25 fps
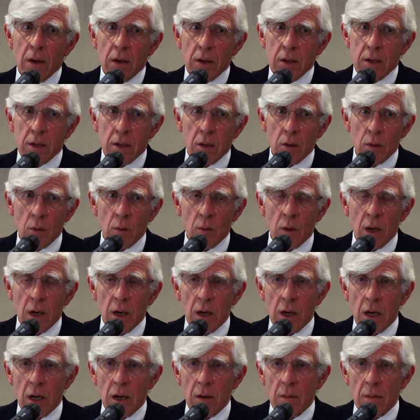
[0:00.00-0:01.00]
to
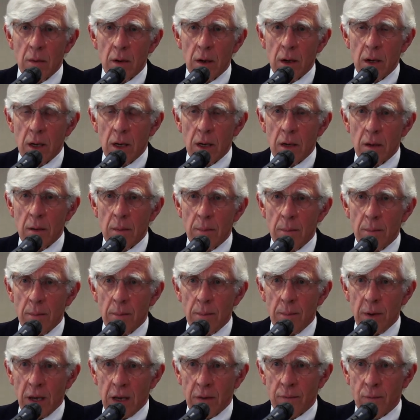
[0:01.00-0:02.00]

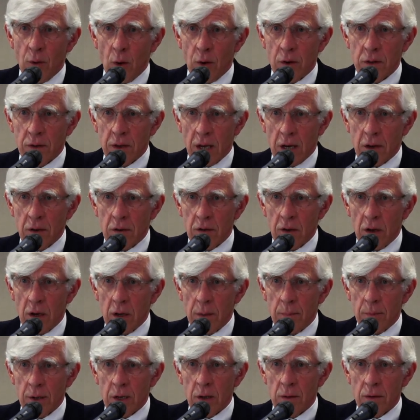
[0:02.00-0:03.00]
being Foreign Secretary,
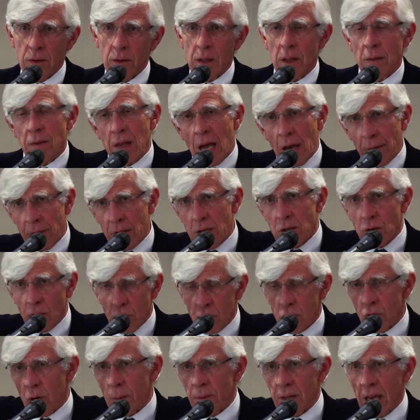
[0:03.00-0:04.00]
because the other two
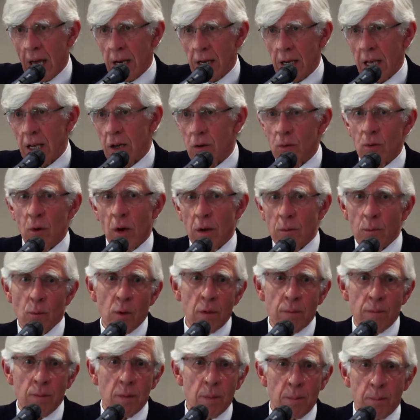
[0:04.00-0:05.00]
jobs I had later on were
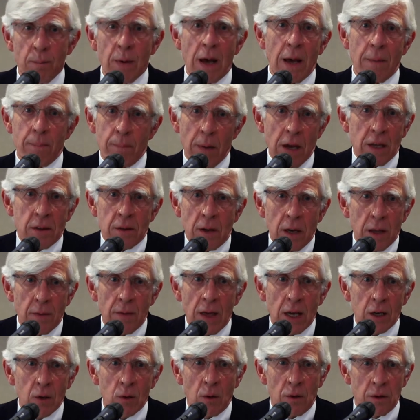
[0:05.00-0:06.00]
basically
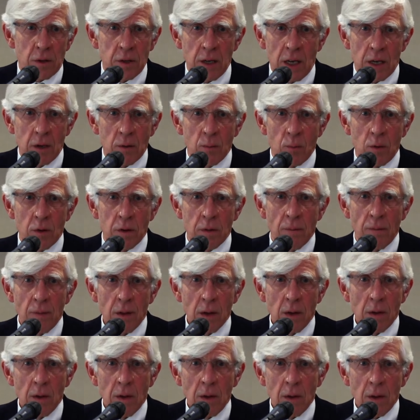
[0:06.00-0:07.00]
their content was
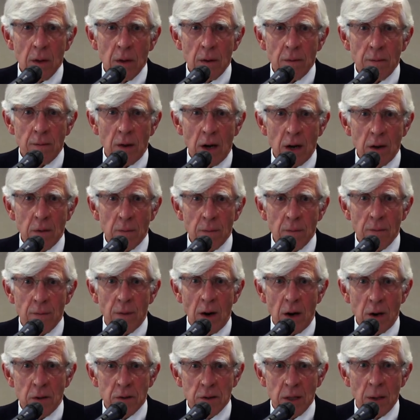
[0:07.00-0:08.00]
very,
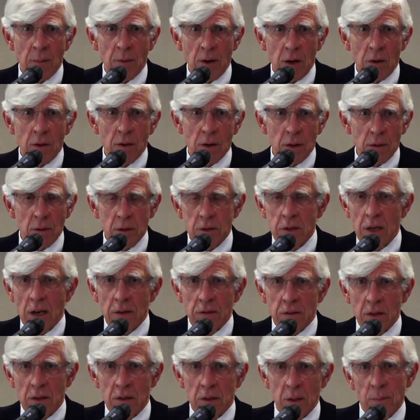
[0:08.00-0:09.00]
very similar, and the
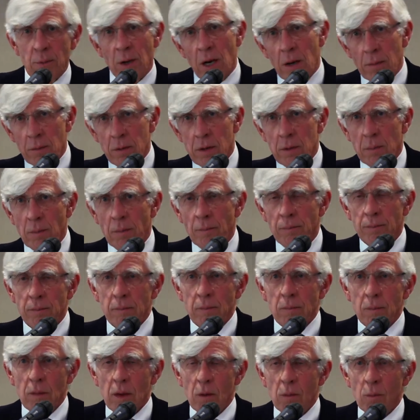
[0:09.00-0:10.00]
Justice Department
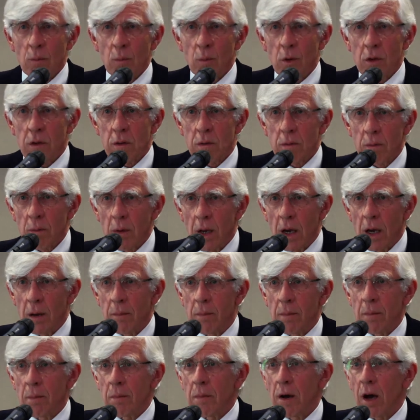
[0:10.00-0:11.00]
was
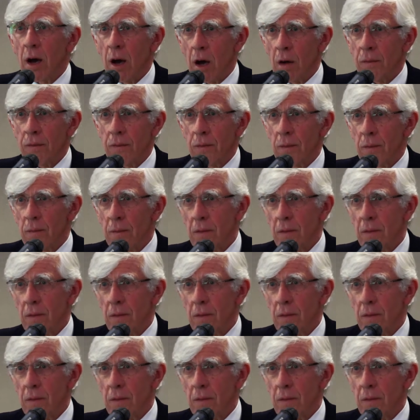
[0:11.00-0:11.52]
half